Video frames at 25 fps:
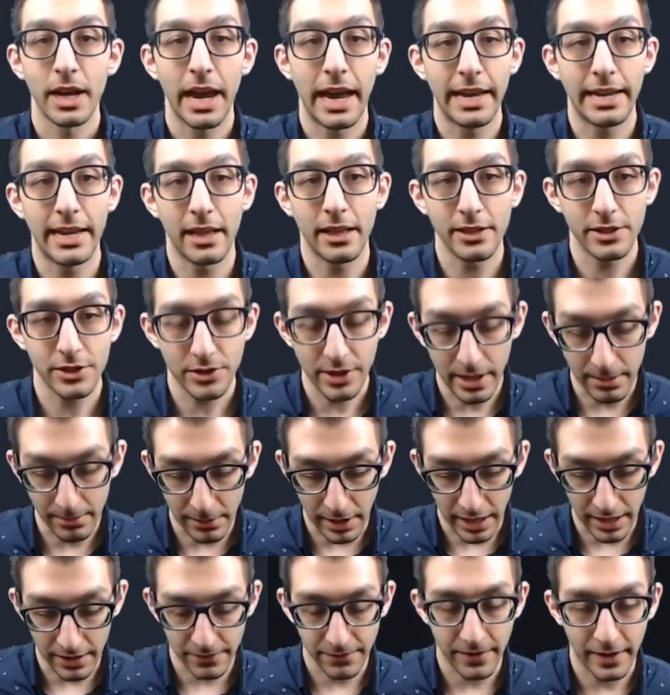And now let's try
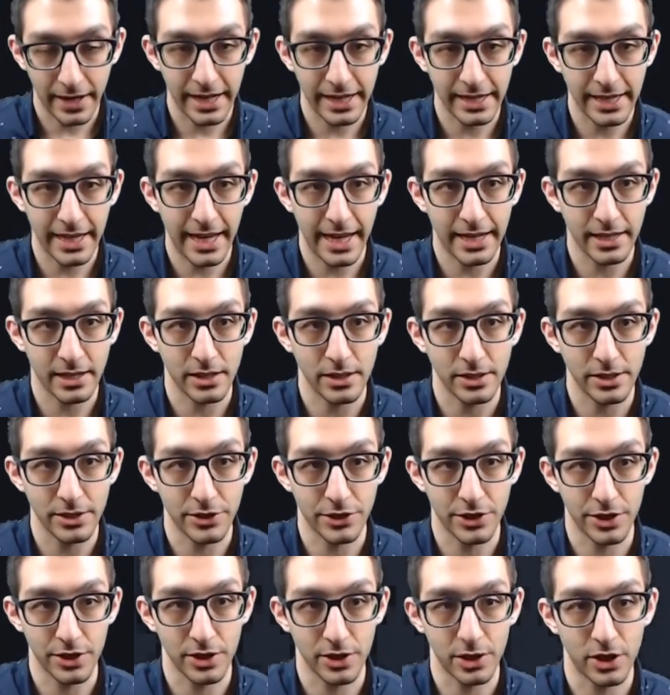modifying that
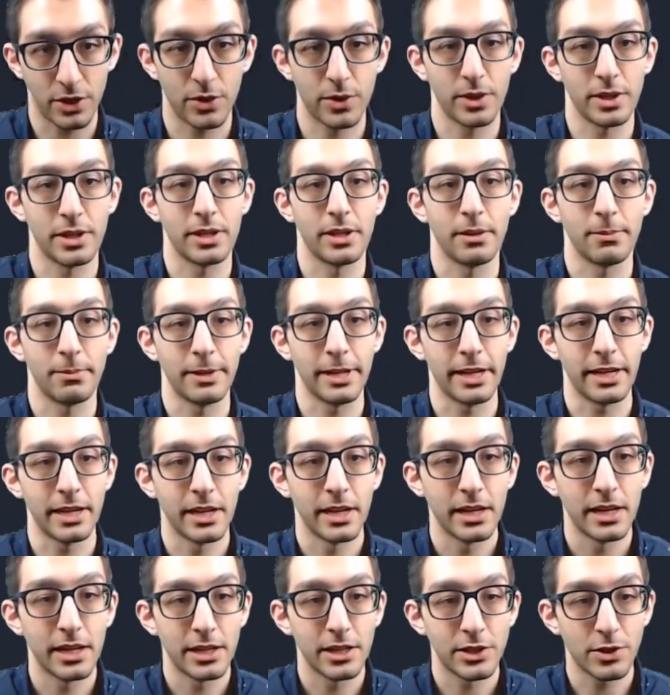collision code a little bit.
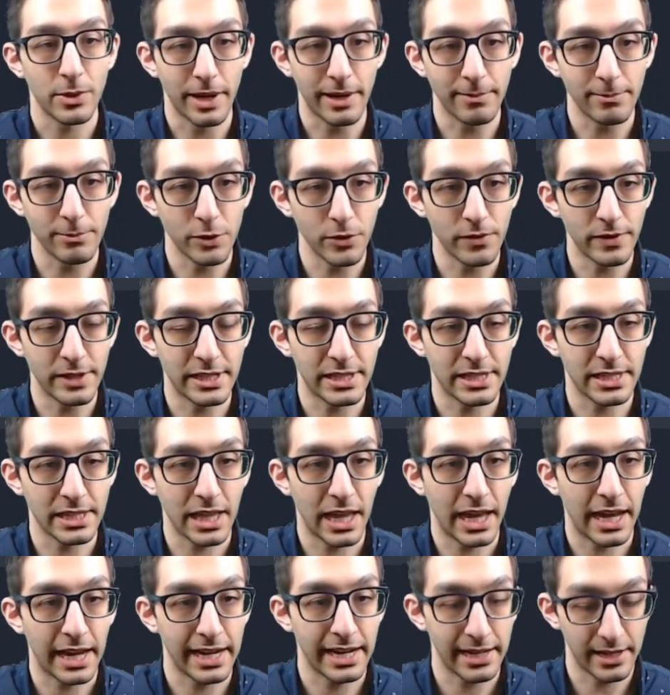So we have move and
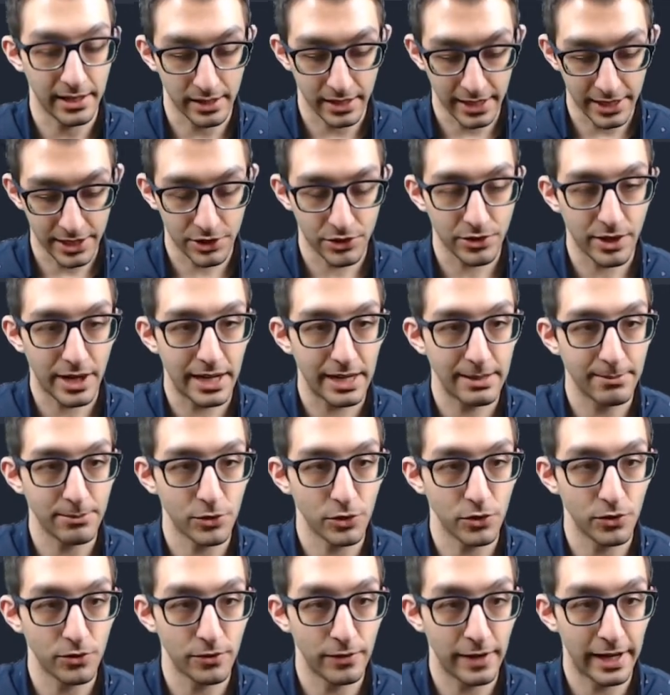slide. Let's try
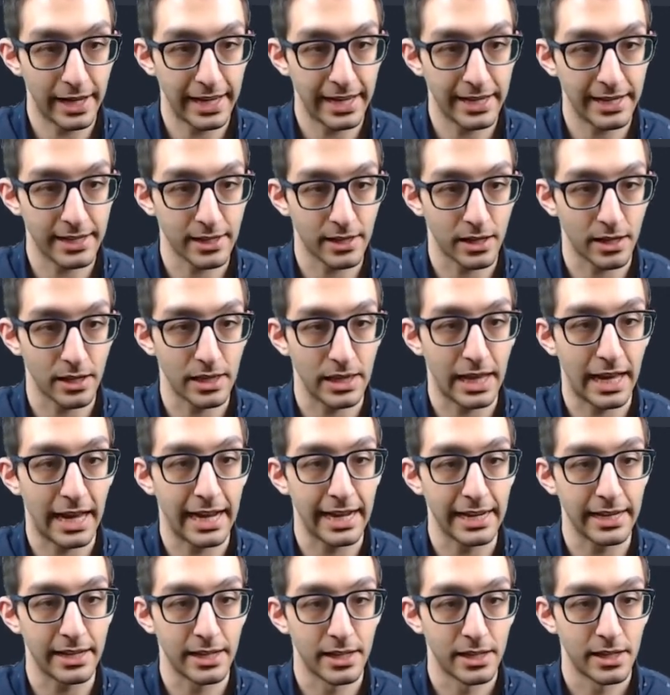move and
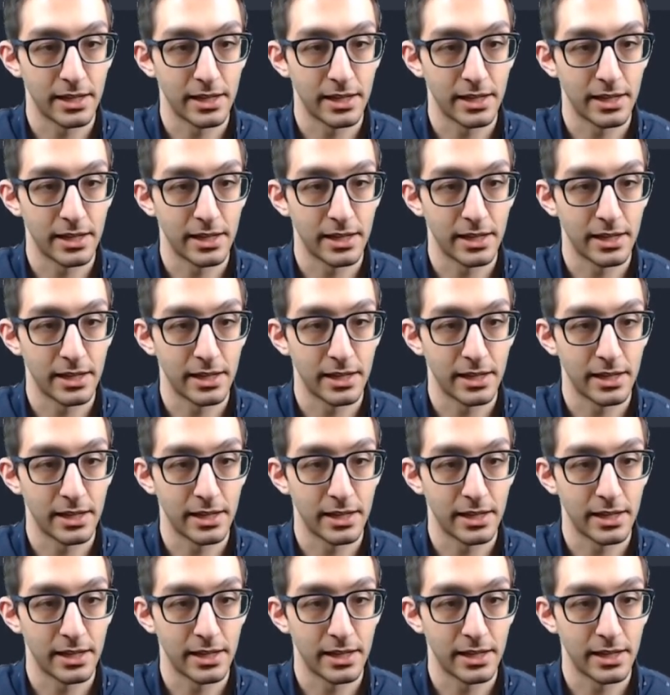collide.